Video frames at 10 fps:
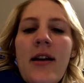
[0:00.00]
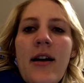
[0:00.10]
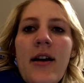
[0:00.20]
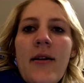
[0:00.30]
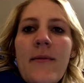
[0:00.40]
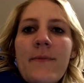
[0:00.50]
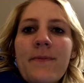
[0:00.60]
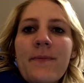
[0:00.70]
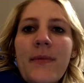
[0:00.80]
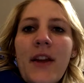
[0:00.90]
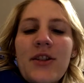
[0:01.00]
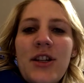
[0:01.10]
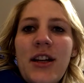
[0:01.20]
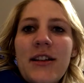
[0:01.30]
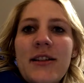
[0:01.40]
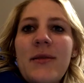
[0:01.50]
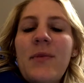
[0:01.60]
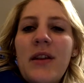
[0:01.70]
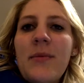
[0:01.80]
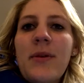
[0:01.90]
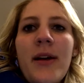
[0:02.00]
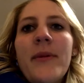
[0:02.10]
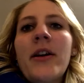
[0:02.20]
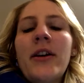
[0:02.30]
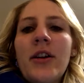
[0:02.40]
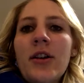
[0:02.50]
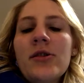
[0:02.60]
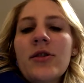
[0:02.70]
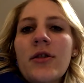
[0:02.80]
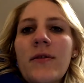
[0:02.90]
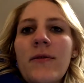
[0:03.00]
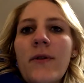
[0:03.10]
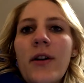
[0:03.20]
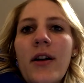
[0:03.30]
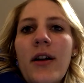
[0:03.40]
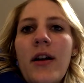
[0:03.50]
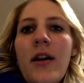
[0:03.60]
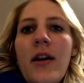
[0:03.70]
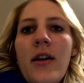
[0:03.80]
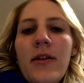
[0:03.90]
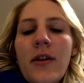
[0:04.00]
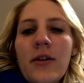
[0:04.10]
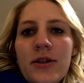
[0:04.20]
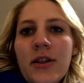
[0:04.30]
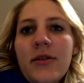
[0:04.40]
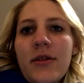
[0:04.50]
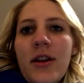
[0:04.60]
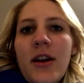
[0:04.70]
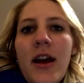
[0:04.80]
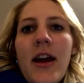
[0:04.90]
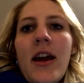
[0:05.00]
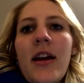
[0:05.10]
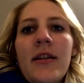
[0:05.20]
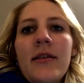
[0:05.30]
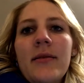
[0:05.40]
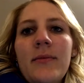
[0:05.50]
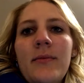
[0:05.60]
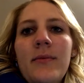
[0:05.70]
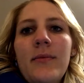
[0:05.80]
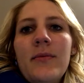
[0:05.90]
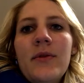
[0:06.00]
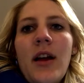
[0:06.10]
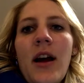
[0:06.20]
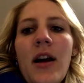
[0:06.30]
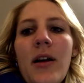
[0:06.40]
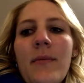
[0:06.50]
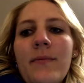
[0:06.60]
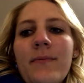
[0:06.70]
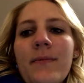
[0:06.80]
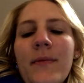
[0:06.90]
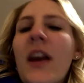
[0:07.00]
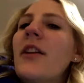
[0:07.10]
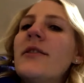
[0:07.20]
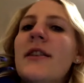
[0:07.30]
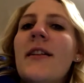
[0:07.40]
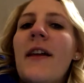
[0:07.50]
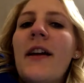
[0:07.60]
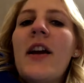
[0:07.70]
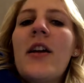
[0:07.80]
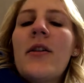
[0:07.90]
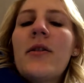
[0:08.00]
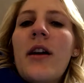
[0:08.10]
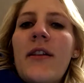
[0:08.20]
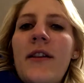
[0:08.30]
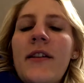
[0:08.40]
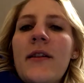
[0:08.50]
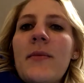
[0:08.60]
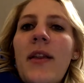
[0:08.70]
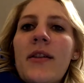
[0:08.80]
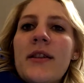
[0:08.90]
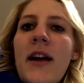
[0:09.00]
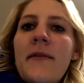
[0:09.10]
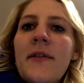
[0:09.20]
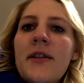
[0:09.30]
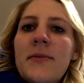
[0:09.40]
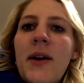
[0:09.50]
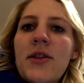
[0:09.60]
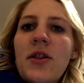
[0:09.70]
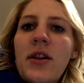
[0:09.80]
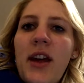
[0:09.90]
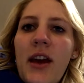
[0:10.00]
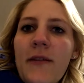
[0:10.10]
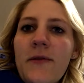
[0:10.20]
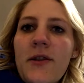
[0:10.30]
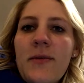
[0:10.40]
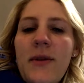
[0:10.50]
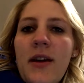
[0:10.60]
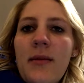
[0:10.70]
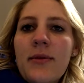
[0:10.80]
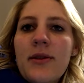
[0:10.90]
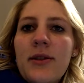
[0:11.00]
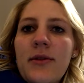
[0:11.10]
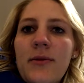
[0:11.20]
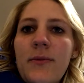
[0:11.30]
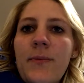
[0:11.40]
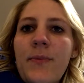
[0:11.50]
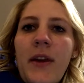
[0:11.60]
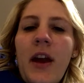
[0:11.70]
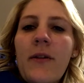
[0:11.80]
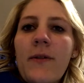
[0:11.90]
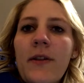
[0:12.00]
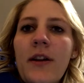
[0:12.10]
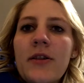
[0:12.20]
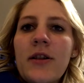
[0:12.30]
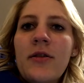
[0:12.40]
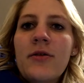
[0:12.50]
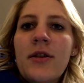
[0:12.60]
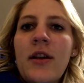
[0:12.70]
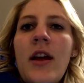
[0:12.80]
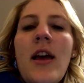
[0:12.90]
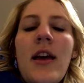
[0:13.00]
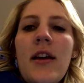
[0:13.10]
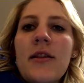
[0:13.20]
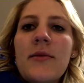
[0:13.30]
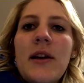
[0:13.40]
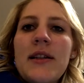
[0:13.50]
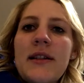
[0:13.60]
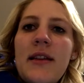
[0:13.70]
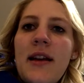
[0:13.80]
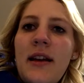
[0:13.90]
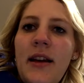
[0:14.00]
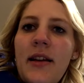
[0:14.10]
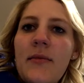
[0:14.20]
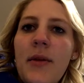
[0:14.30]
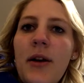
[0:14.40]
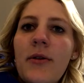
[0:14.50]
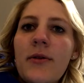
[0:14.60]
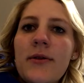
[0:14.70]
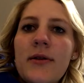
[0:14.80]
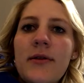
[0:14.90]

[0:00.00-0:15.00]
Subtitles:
um she gets to be the primary nurturer for it, her children. And um like you said, like I think that mothers have a special gift to be able to care for their children in the ways that they need it most.